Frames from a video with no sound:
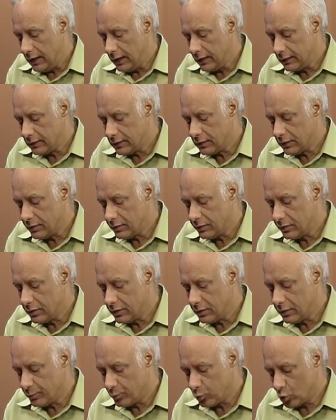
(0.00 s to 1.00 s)
And
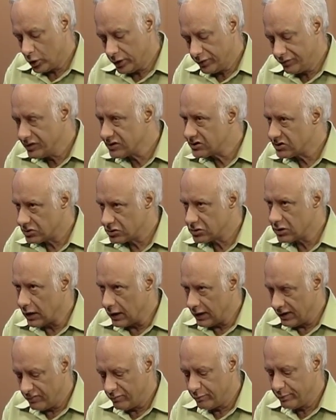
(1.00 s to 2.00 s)
the point which
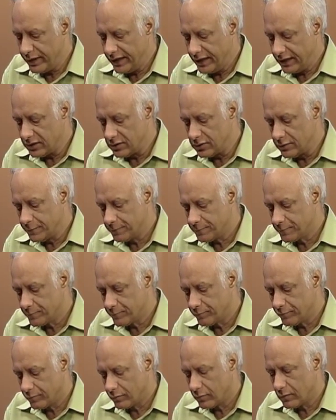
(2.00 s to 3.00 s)
I have made,
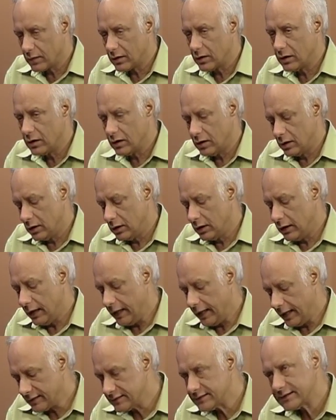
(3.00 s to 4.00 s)

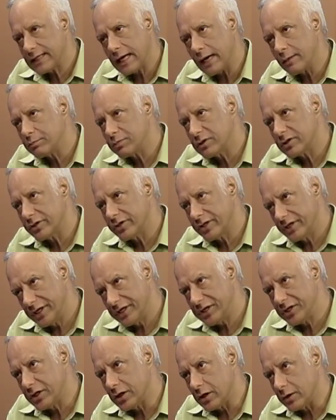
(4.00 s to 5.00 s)
as it happened in
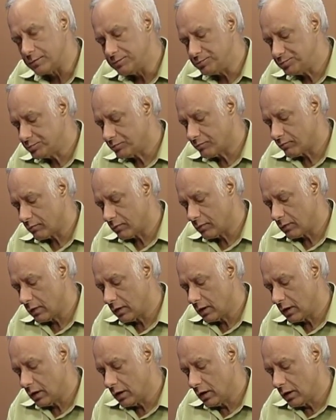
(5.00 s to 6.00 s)
India,
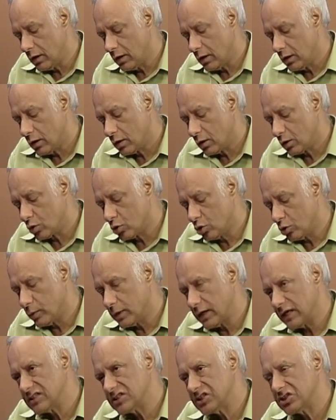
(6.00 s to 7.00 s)

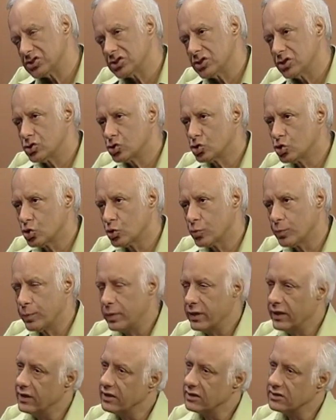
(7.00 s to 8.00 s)
globalization took
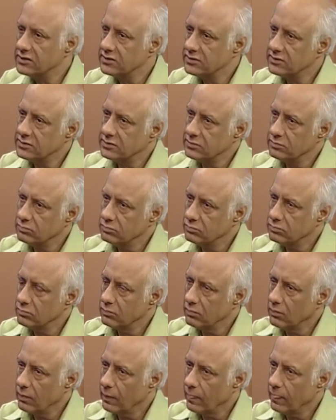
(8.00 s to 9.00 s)
place,
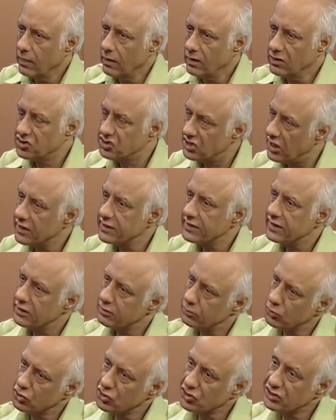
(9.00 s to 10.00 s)
started
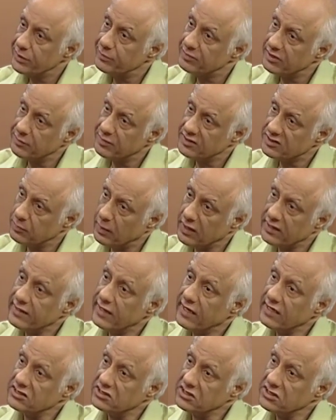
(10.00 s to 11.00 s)
at about the same time as
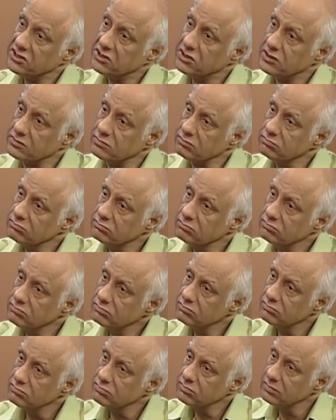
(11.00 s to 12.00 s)
mandalization.
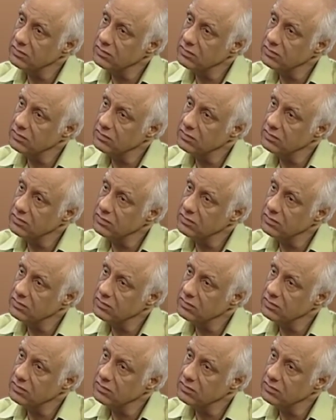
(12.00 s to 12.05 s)
Mm-hmm.